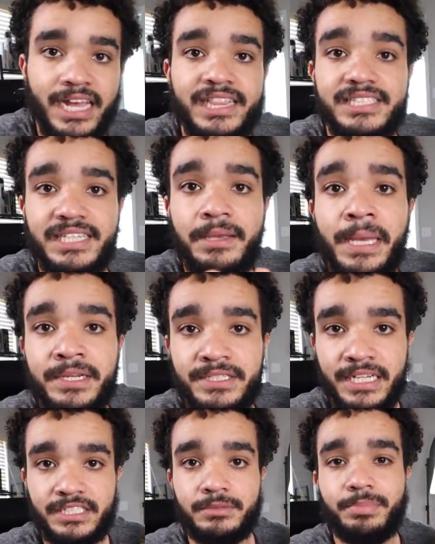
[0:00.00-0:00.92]
Not the same hair
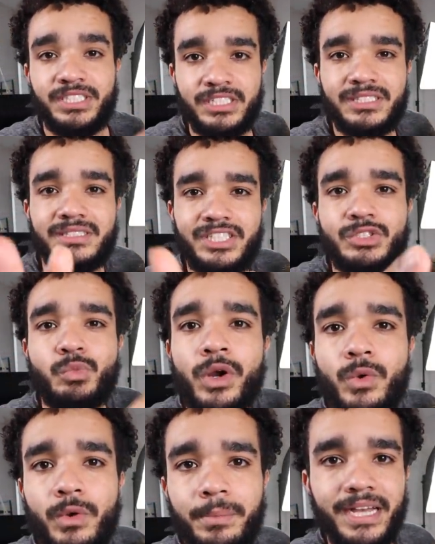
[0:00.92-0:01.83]
texture, but just
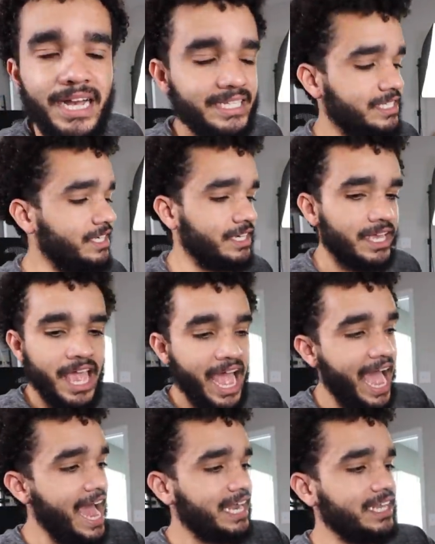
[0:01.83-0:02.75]
work with me, guys. Look,
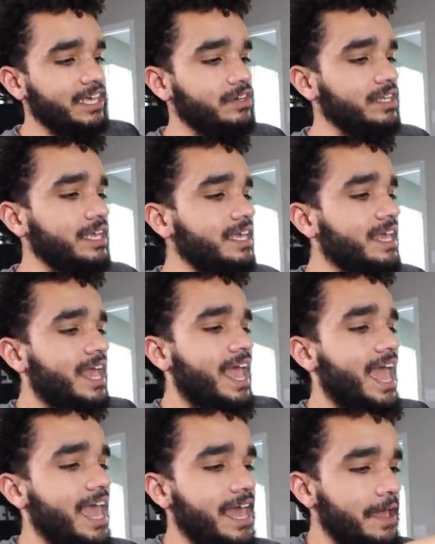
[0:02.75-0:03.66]
I literally
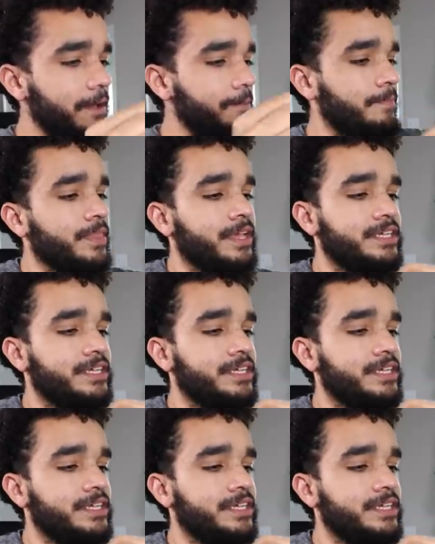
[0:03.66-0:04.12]
am